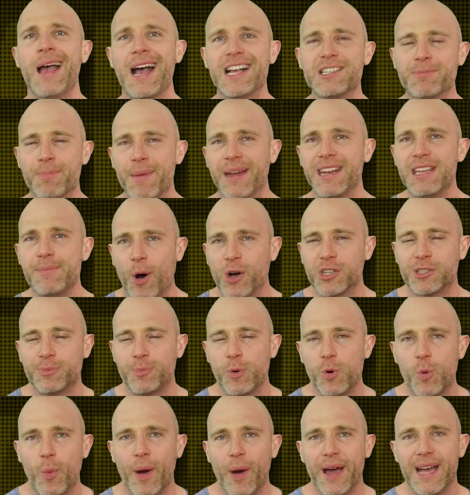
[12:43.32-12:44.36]
as many
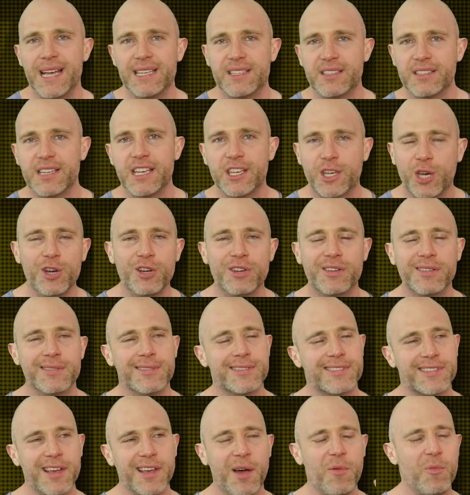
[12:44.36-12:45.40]
possible ways as he could. And
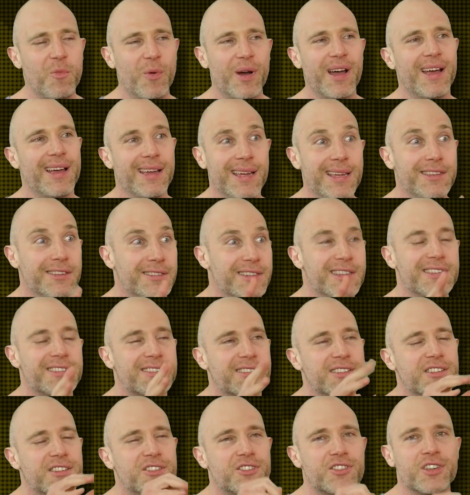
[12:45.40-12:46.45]
somewhere in the
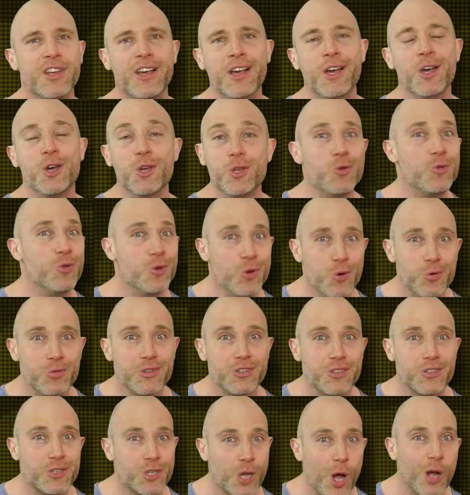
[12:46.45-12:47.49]
distance, you knew
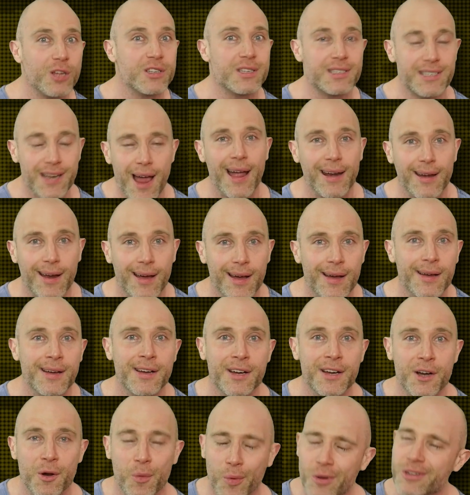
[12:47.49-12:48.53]
that Scott
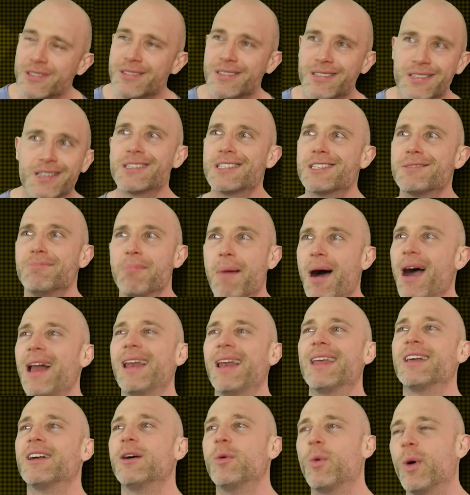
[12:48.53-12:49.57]
Steiner was just
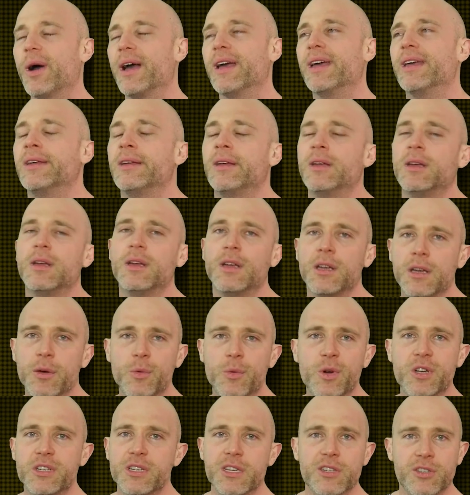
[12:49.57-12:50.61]
smiling away.
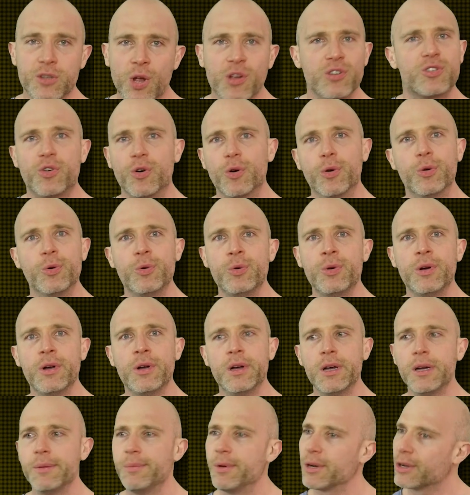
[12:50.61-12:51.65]
Which is not true,
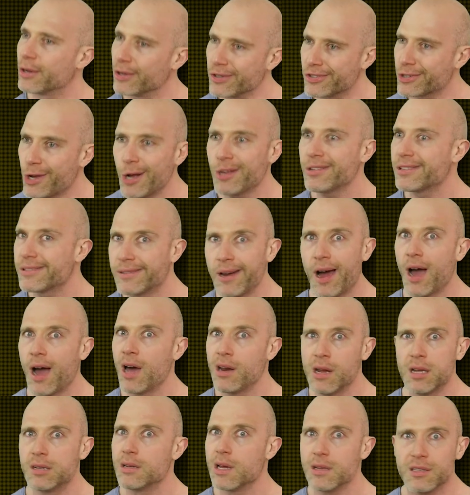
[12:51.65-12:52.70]
because Scott
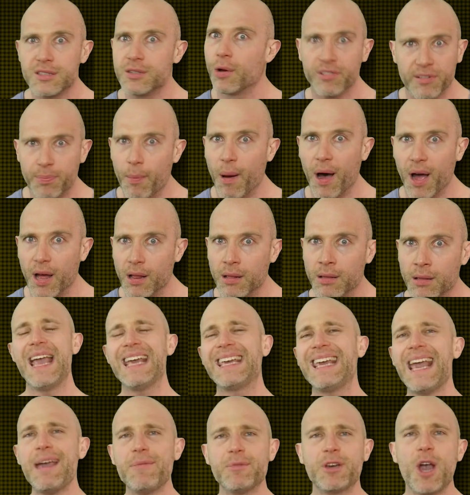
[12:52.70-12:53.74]
Steiner does not smile. It
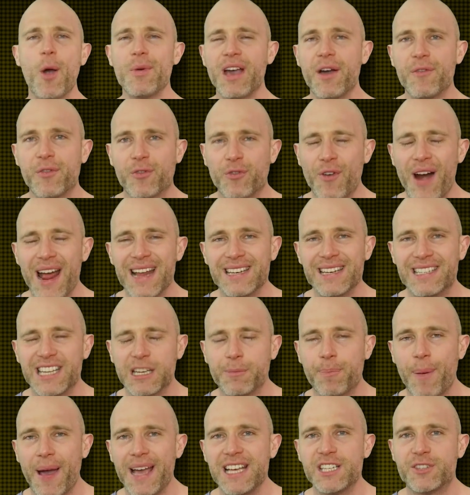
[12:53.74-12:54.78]
kept going at a
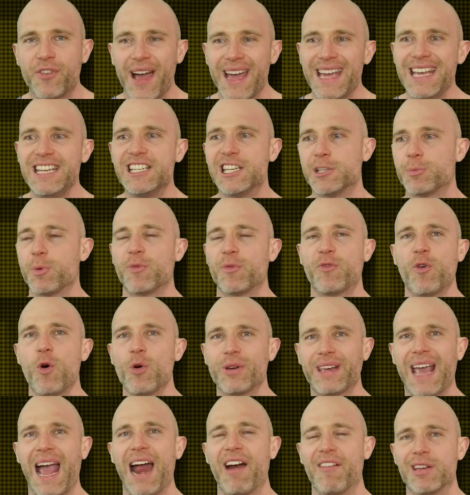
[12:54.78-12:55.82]
frantic pace for ages before
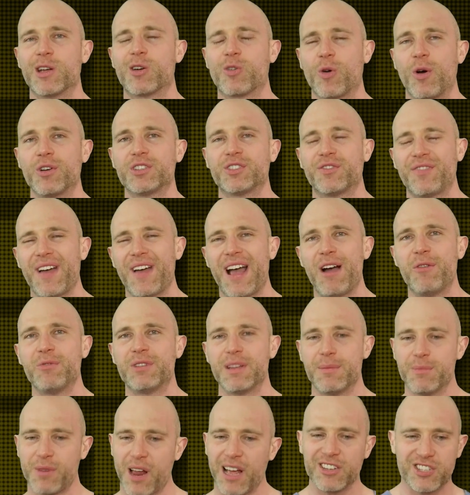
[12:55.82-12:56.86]
Karrion Kross found
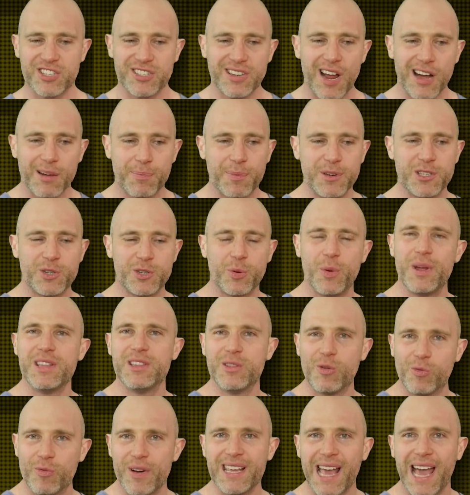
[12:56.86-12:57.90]
him like stuck between
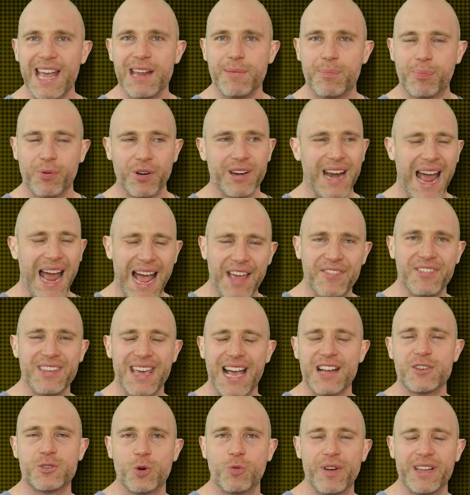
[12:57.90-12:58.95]
the ring apron and the
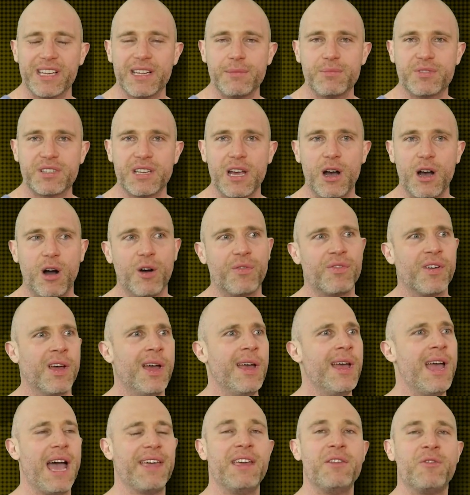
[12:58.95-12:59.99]
actual ring himself,
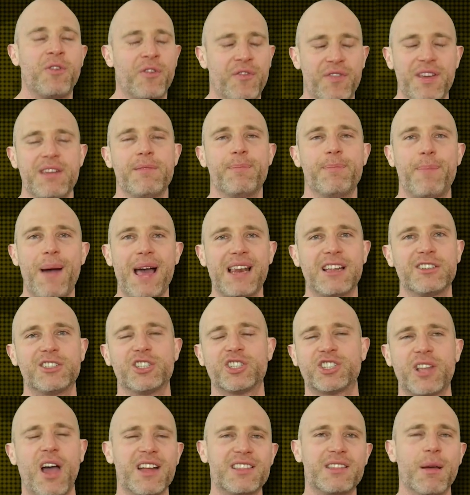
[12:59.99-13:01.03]
and then Finn Balor
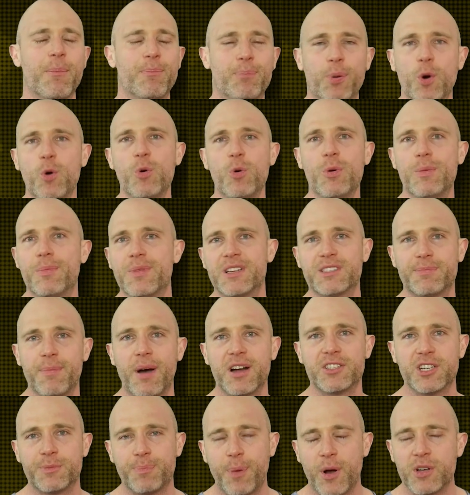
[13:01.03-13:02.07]
just started to boot him as
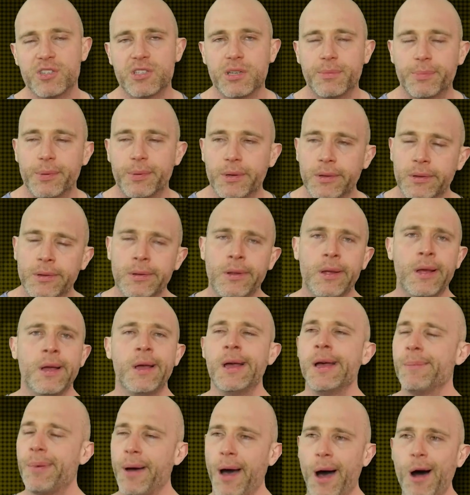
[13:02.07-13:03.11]
much as possible.
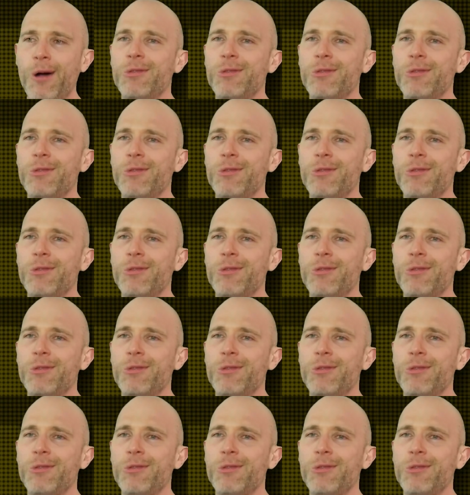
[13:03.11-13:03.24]
But